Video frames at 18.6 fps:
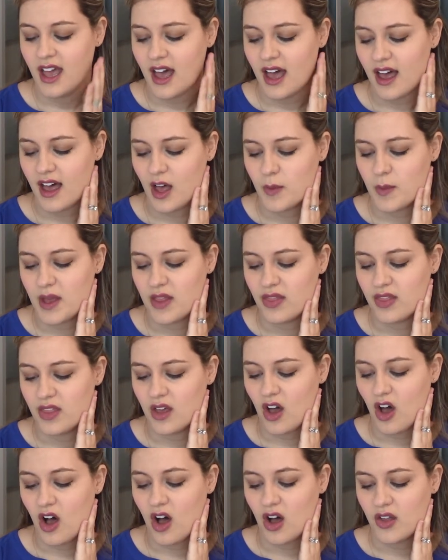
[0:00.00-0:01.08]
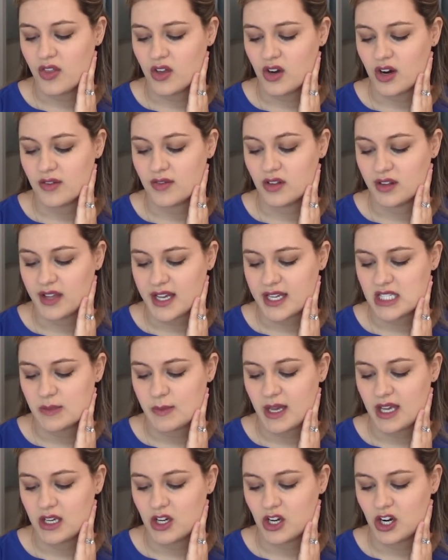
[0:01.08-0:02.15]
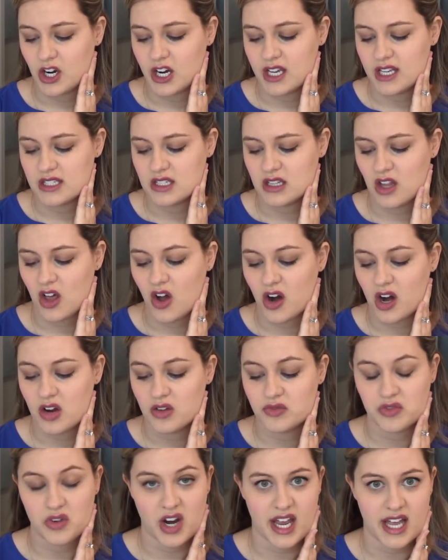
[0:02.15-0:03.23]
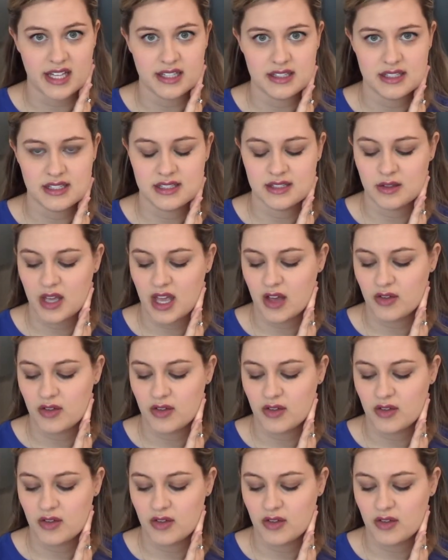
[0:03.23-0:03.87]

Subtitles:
And the author of The Lace Maker is Laura France,